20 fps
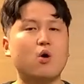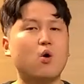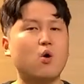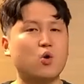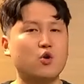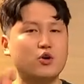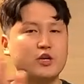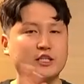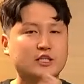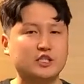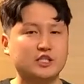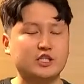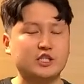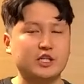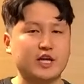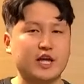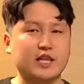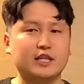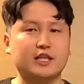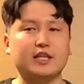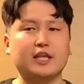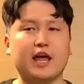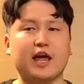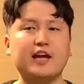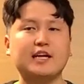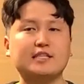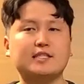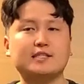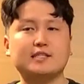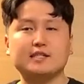orange and
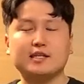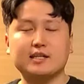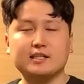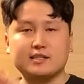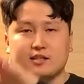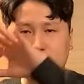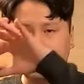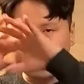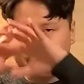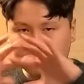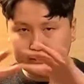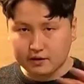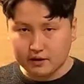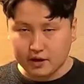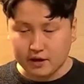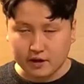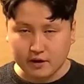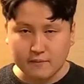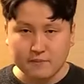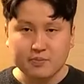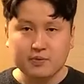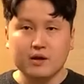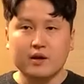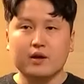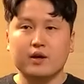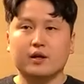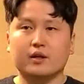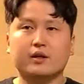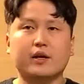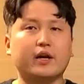taste is a different thing.
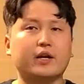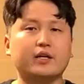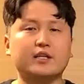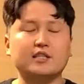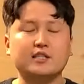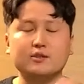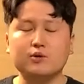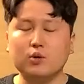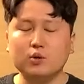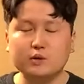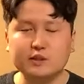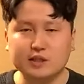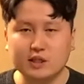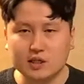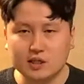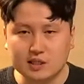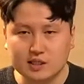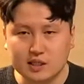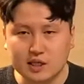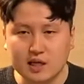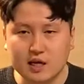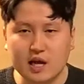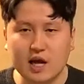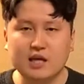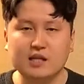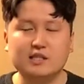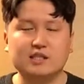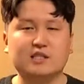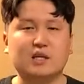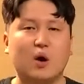There is no such thing
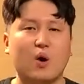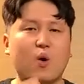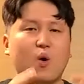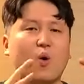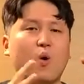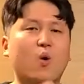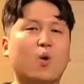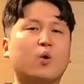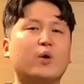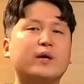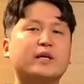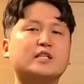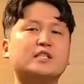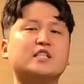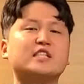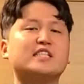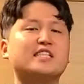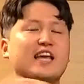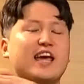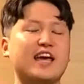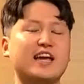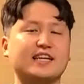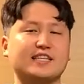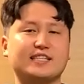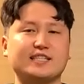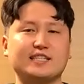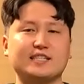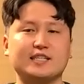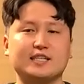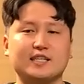as orange
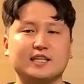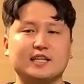taste.